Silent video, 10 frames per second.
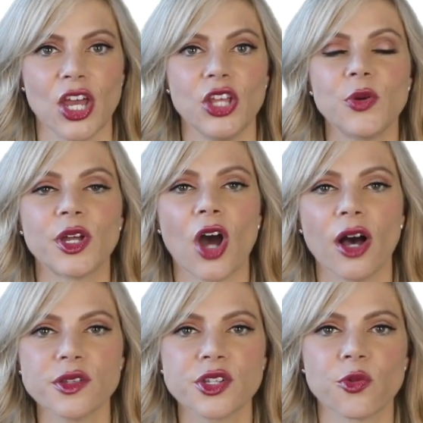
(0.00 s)
You can
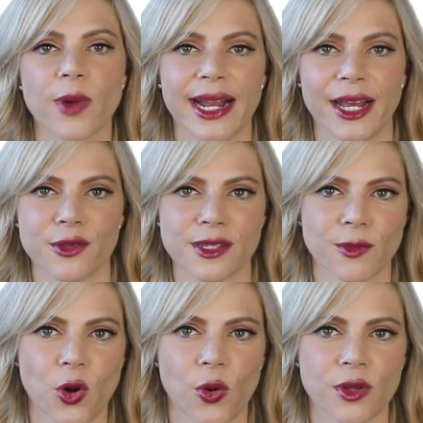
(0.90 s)
also write out
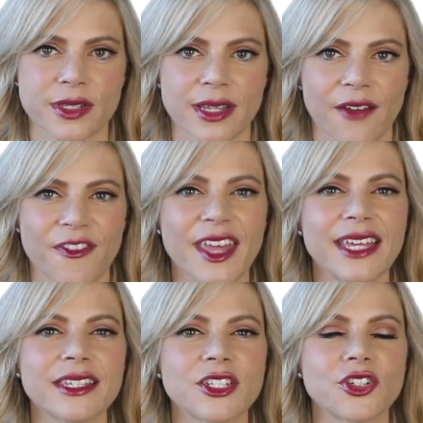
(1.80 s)
some goals of
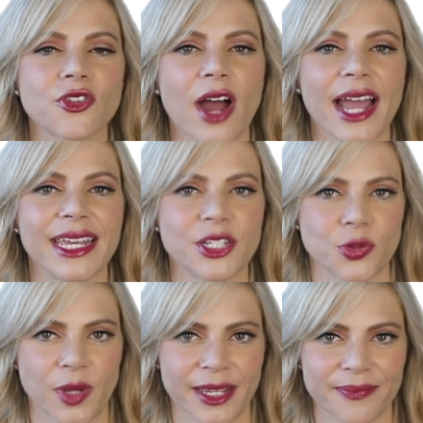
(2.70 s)
things to try
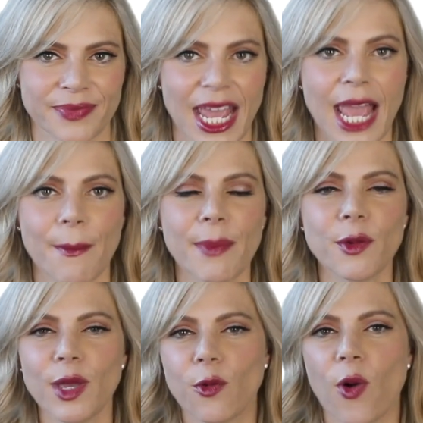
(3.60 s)
each week.
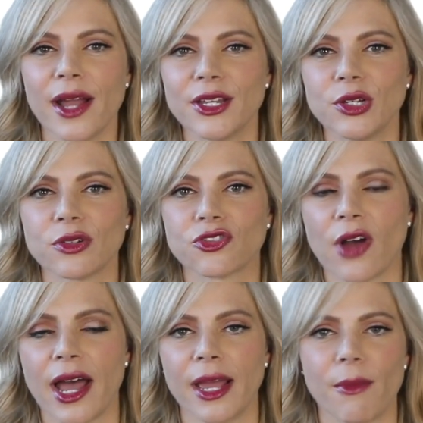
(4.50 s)
Maybe week 1, you'll
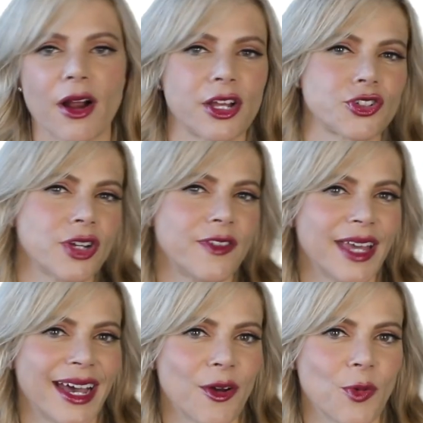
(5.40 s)
try a market
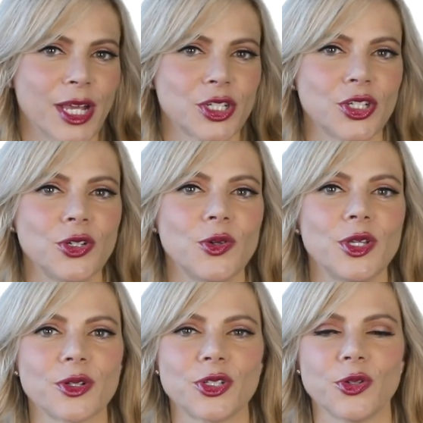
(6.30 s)
trivia. Week 2,
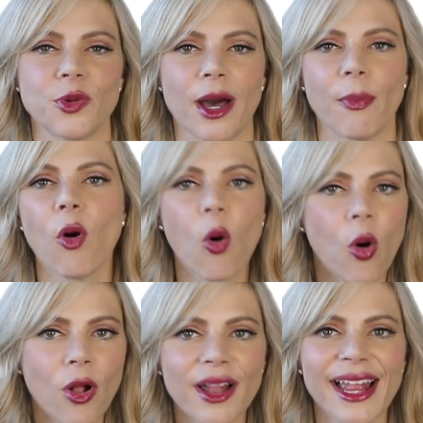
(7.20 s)
you'll do a
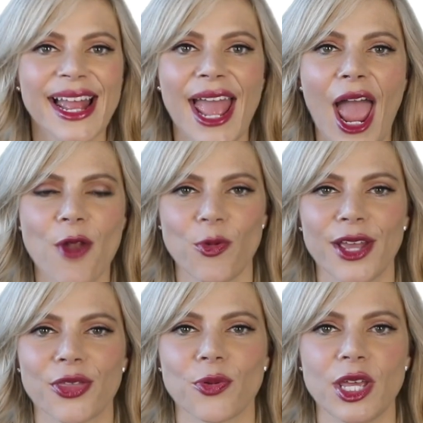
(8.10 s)
poll. And
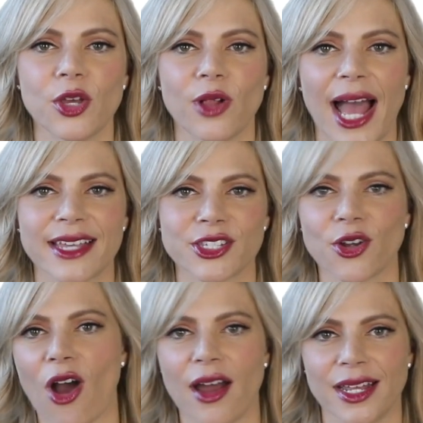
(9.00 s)
week 3, you'll ask
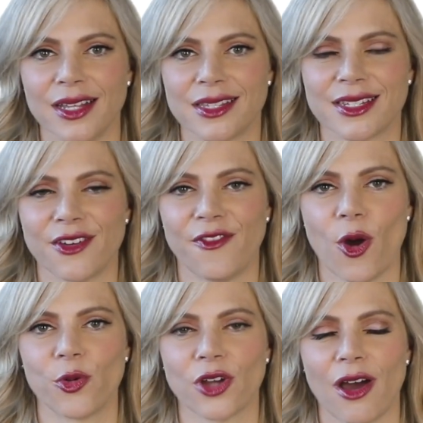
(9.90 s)
your audience to
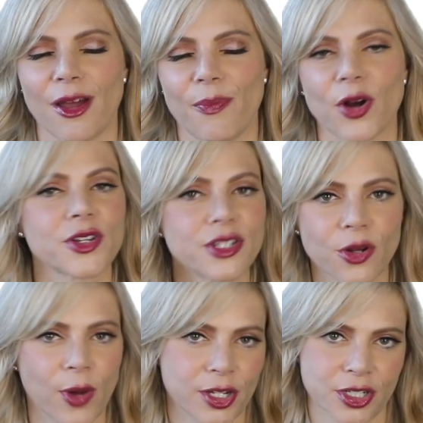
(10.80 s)
vote on a
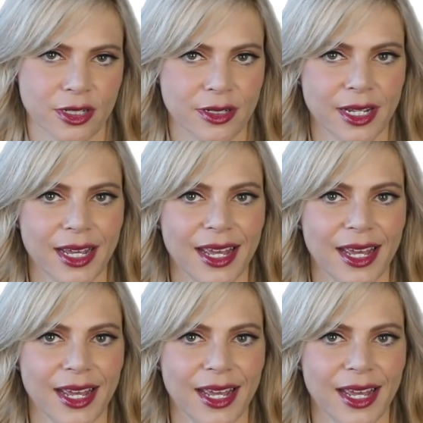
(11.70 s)
personal question.